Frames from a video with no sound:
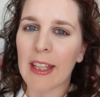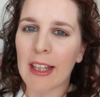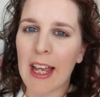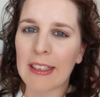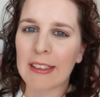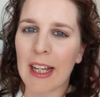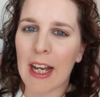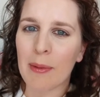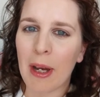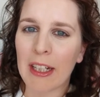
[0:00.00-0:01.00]
The last
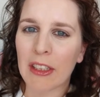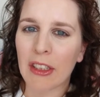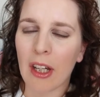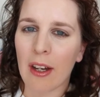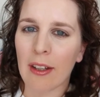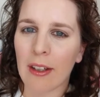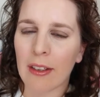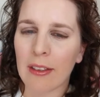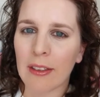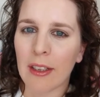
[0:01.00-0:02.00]
time I started,